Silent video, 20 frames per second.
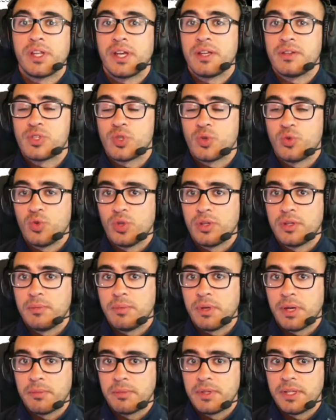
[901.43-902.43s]
I showed you at
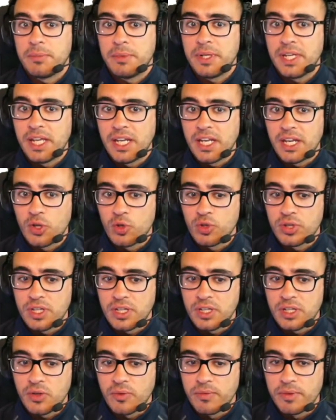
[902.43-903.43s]
the beginning of
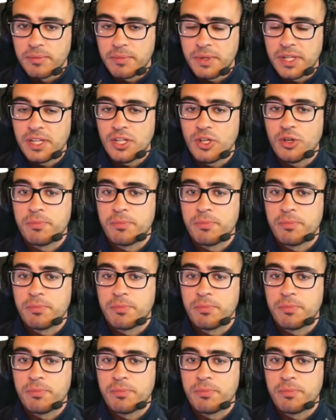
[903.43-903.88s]
the video,